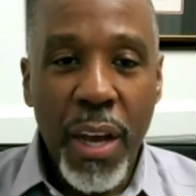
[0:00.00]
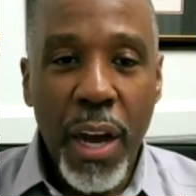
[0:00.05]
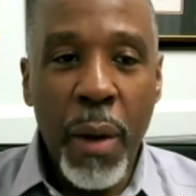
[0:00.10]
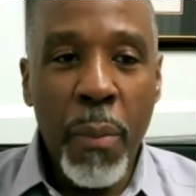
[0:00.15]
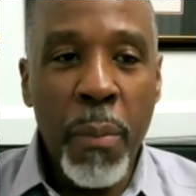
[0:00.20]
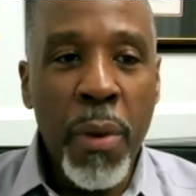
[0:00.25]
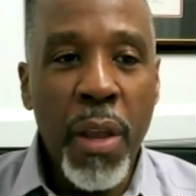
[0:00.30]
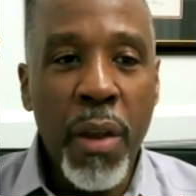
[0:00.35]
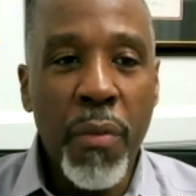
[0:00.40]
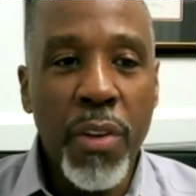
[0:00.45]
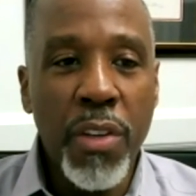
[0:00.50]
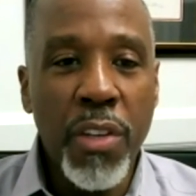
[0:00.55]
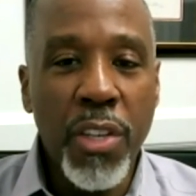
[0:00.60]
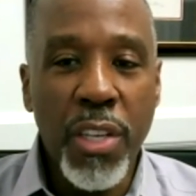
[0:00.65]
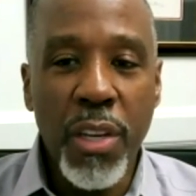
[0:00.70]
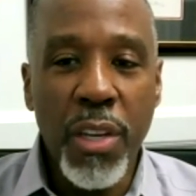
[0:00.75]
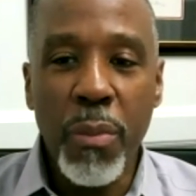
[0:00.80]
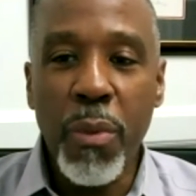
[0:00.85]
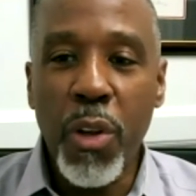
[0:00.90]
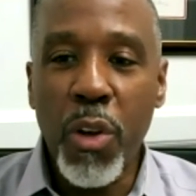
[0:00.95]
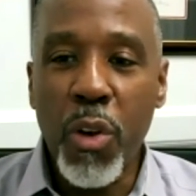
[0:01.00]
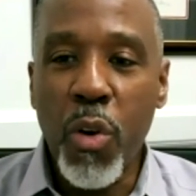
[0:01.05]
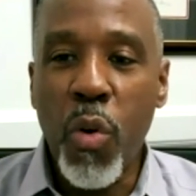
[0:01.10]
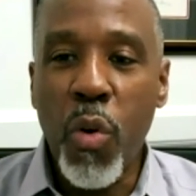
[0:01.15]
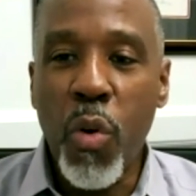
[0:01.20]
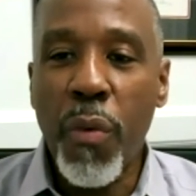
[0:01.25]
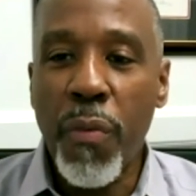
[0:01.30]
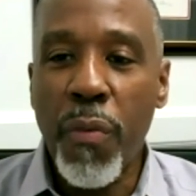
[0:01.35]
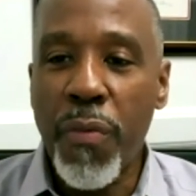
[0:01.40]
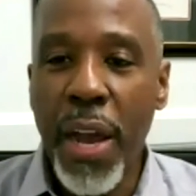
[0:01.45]
I'm hearing similar
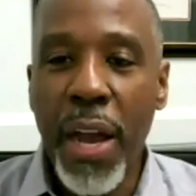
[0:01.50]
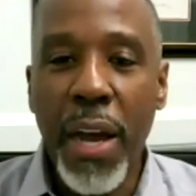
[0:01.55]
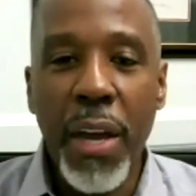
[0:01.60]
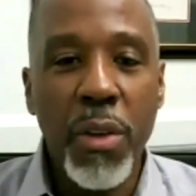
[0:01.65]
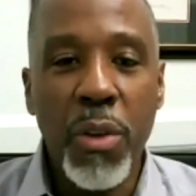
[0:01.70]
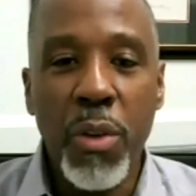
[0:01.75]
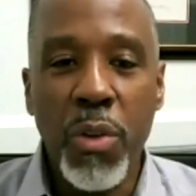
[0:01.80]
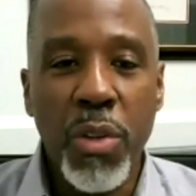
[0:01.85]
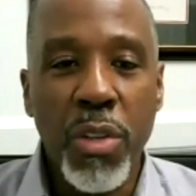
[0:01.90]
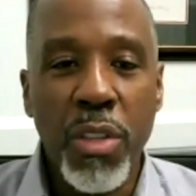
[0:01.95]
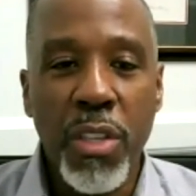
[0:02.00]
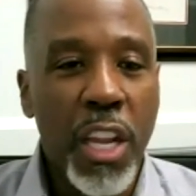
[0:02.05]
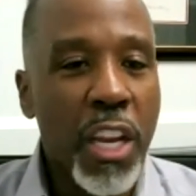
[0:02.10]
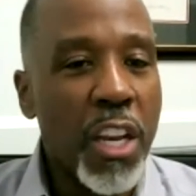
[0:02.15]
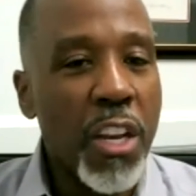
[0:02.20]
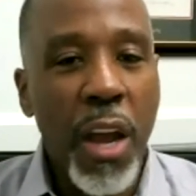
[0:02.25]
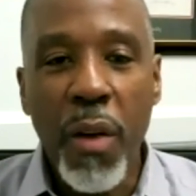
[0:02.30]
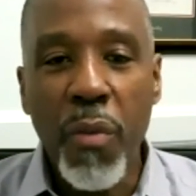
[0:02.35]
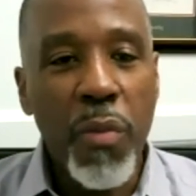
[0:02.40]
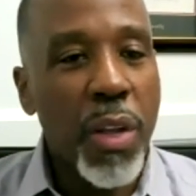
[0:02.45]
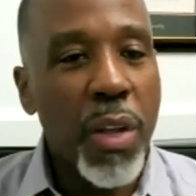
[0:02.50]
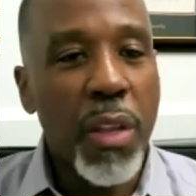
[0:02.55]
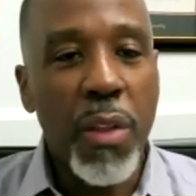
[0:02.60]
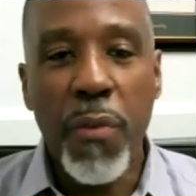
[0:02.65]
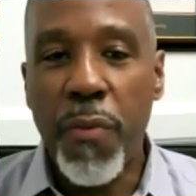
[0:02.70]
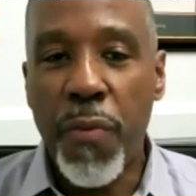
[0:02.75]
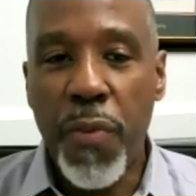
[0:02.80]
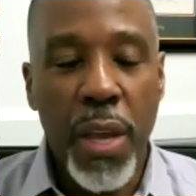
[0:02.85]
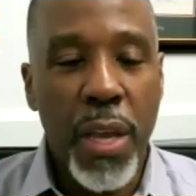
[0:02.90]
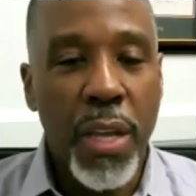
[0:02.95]
core values that are not really
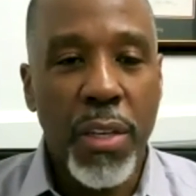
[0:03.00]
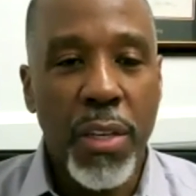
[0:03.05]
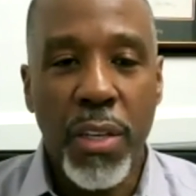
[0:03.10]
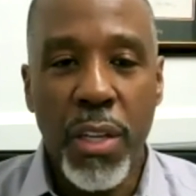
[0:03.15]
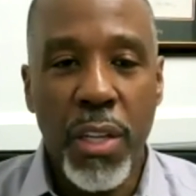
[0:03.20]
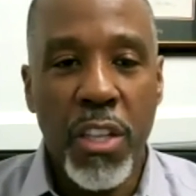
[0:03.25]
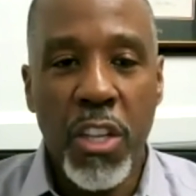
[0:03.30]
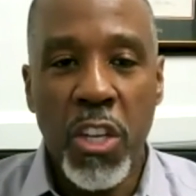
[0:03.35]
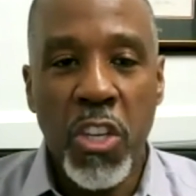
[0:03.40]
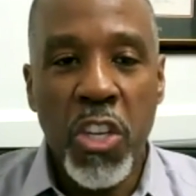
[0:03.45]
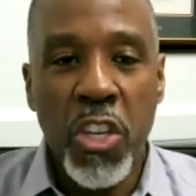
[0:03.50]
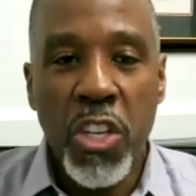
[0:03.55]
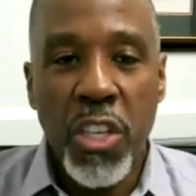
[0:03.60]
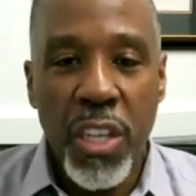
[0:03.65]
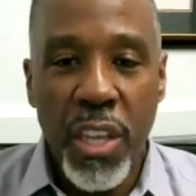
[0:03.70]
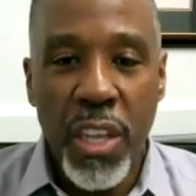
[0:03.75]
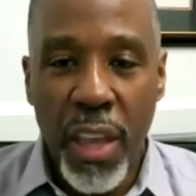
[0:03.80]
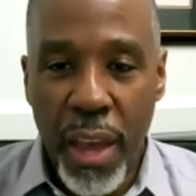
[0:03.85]
fancy. They're just the